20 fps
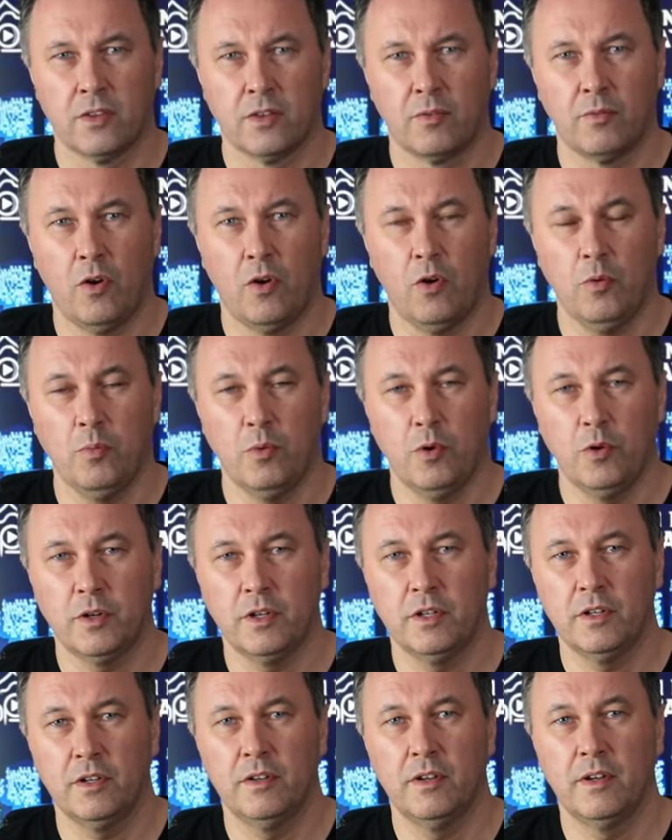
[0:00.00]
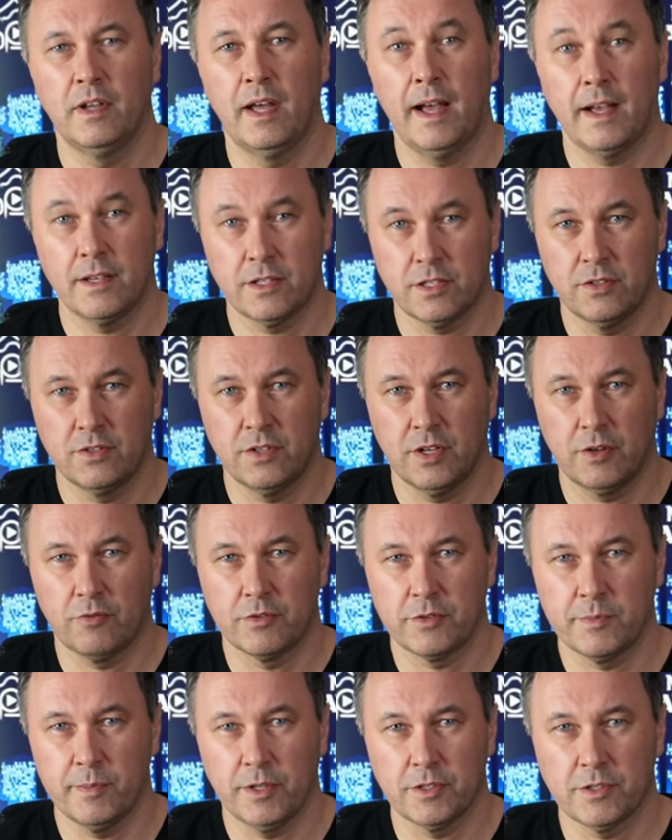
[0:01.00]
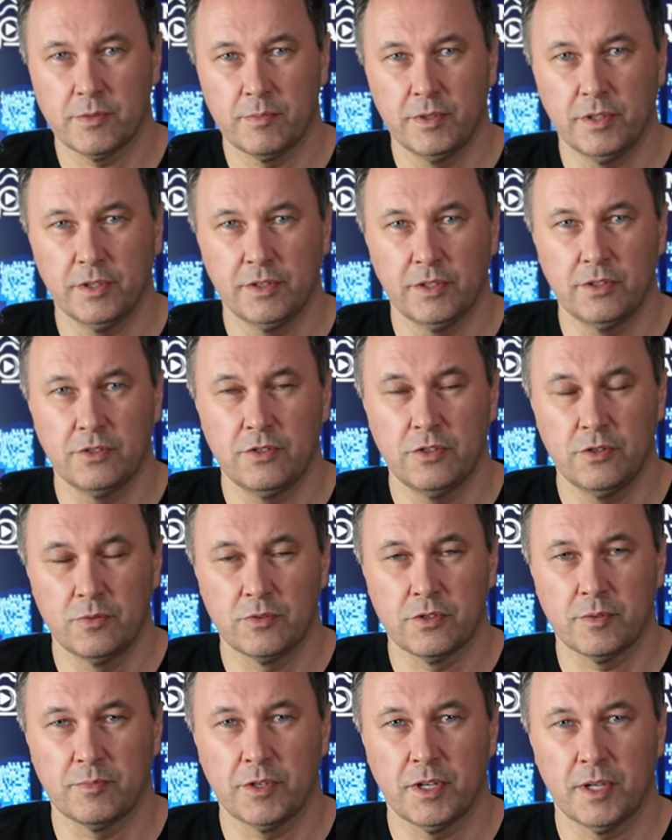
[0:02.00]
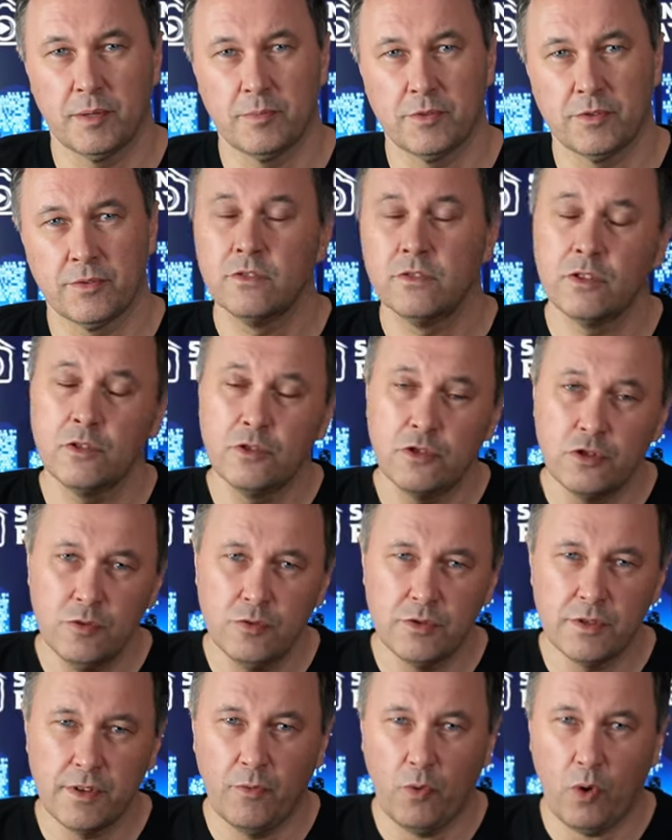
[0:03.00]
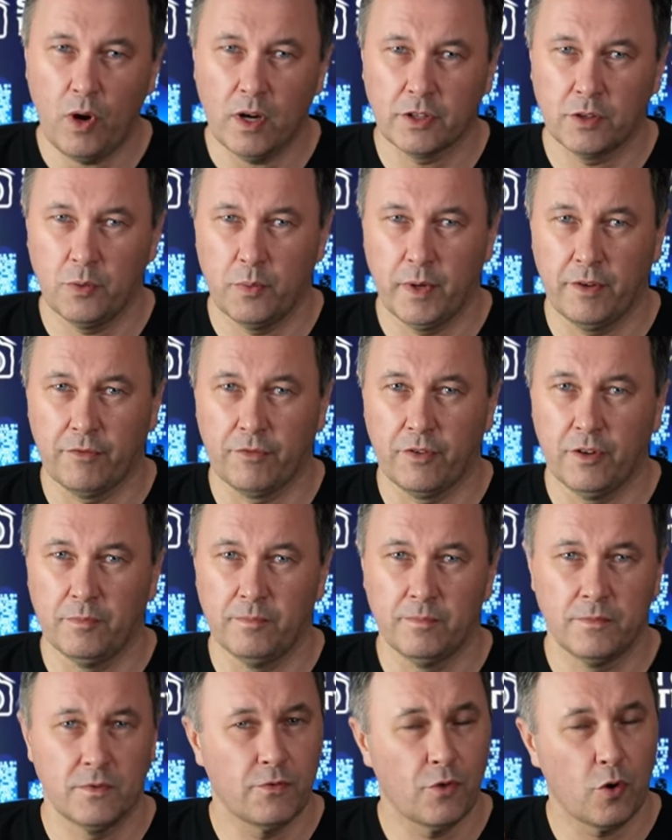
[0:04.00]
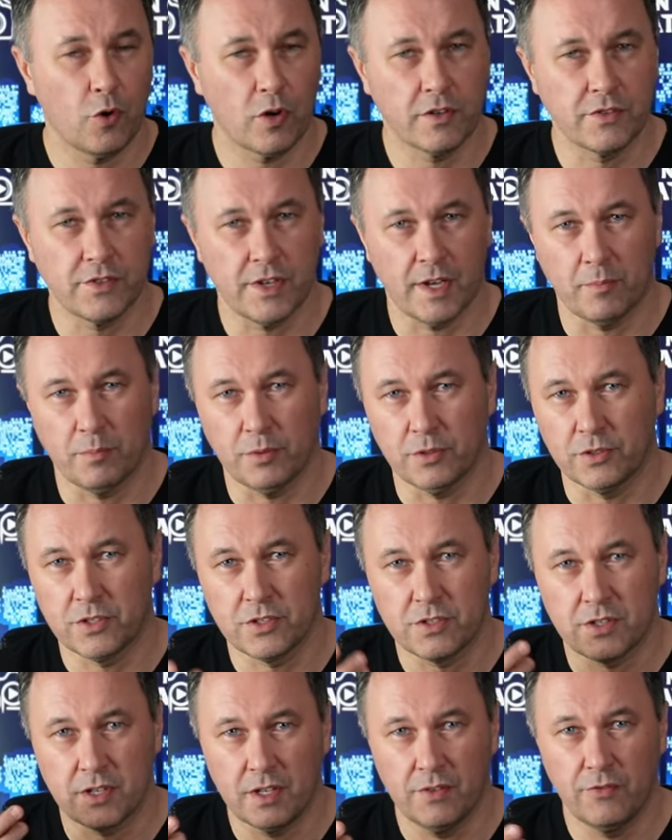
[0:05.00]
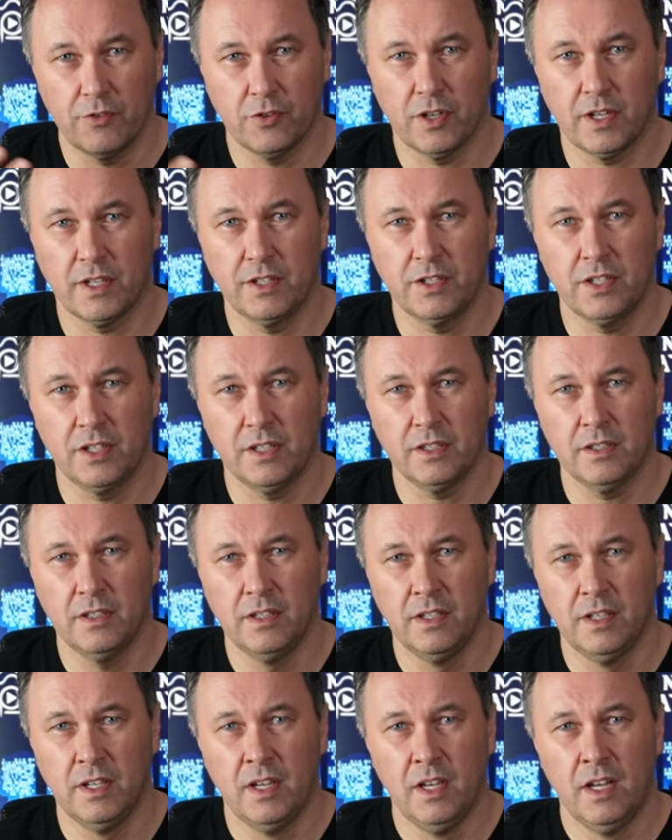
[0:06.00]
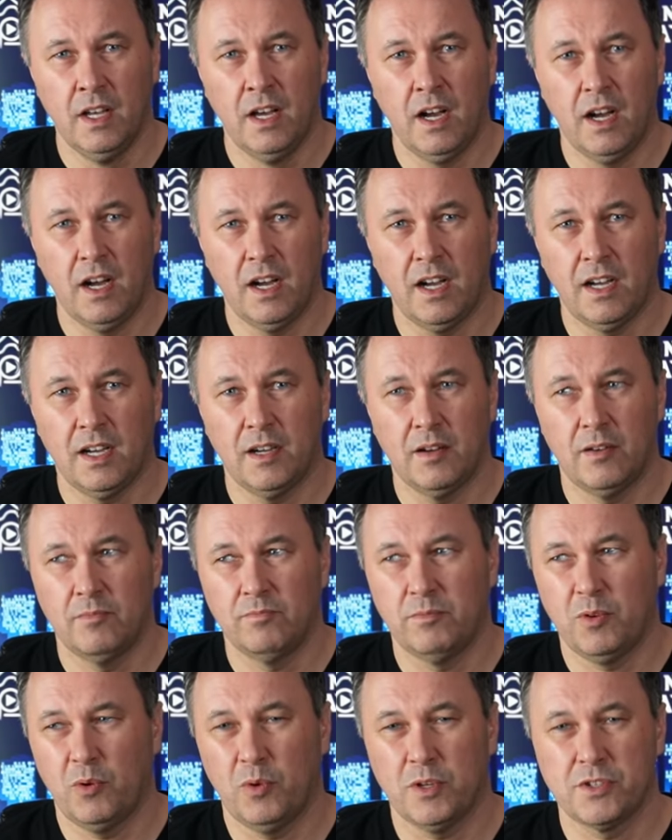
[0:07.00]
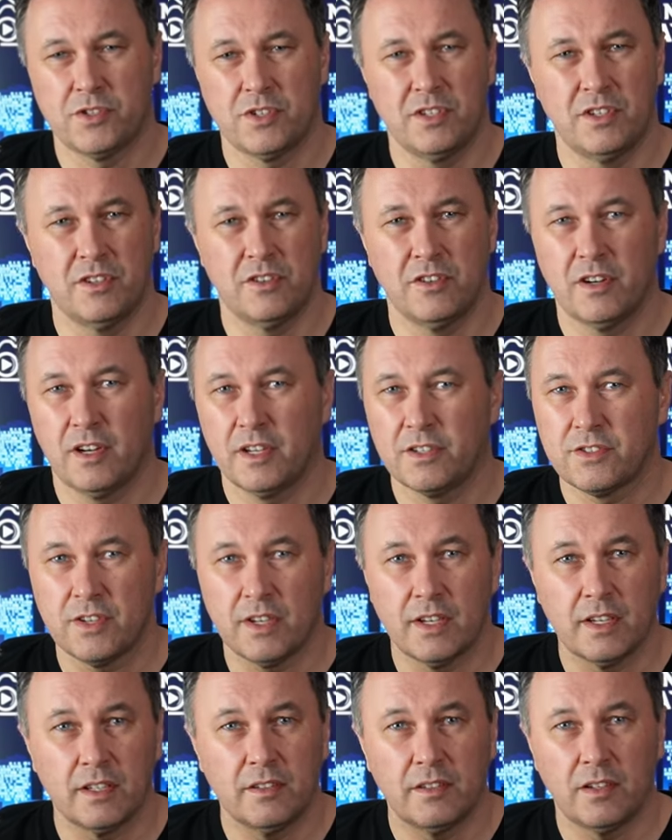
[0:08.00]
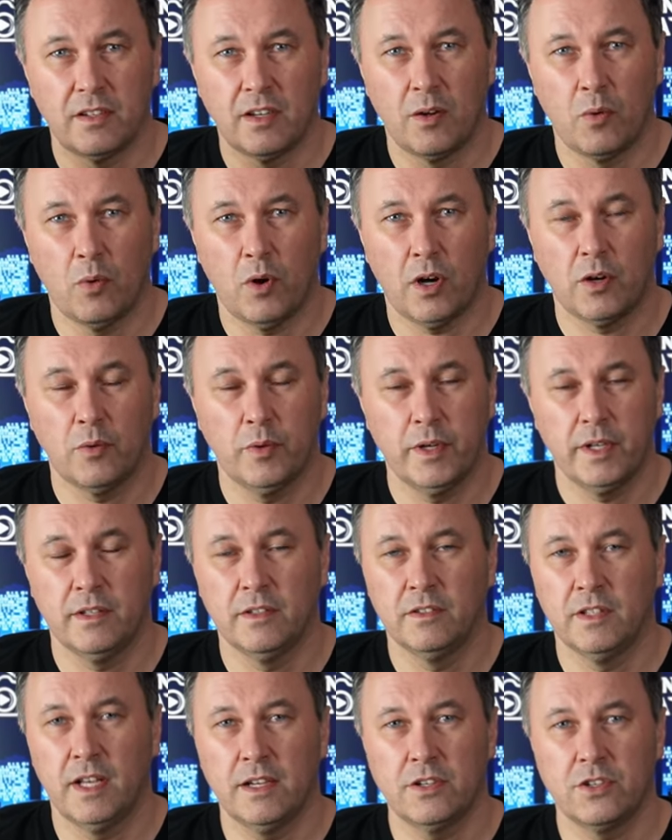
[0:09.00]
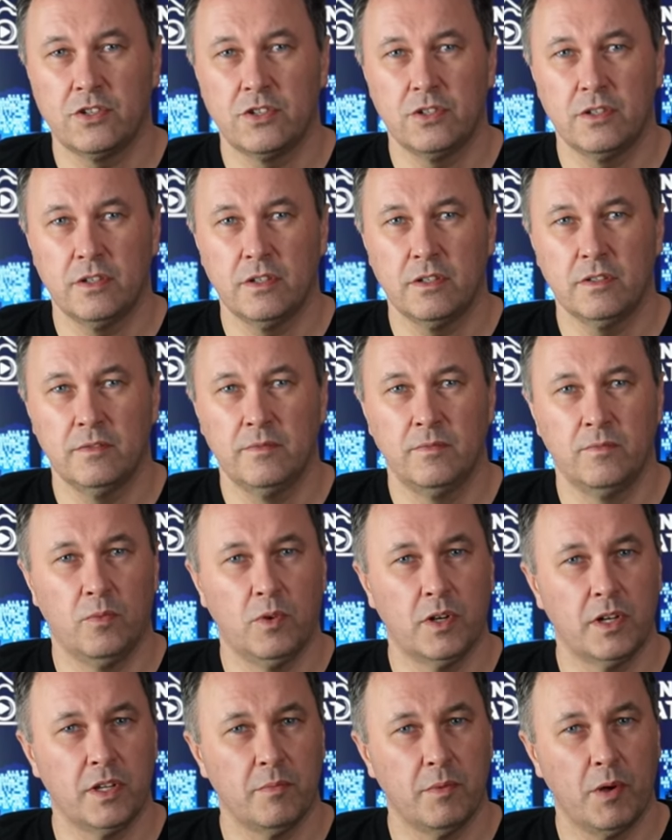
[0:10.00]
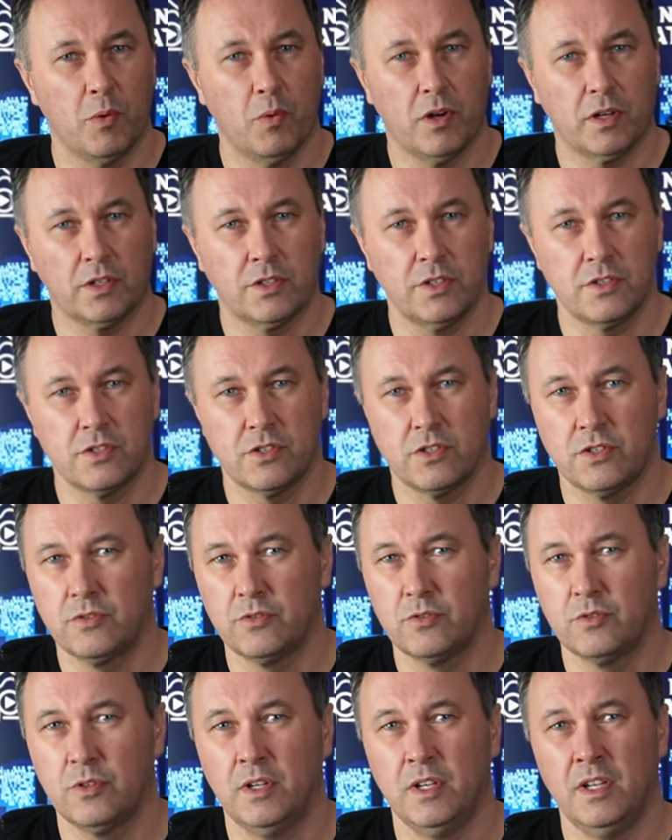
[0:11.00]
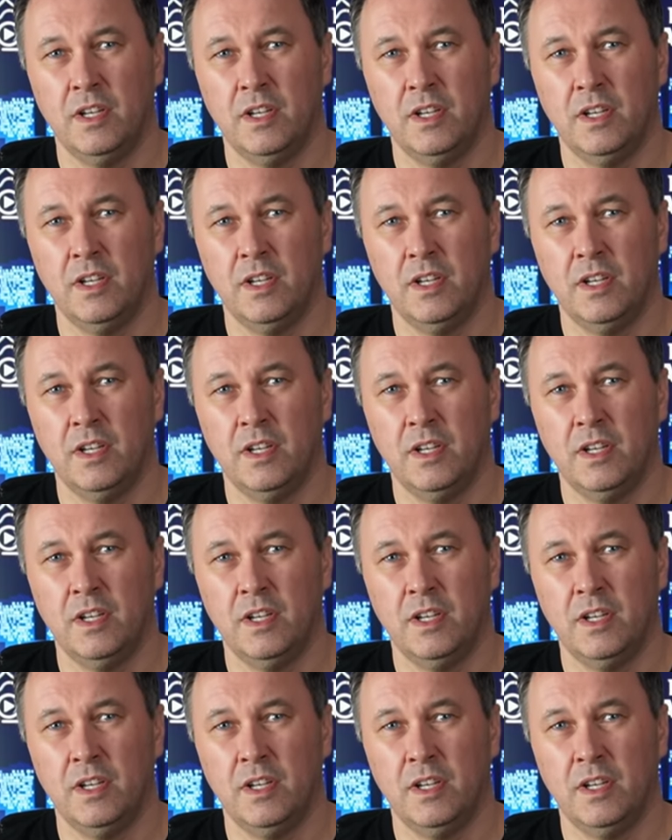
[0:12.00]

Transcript: the homeowner has to take responsibility too sometimes. So shoots I've walked away from. For example, just to give you an idea, uh, but once a year I said I walk away. Last year, one of them I walked into,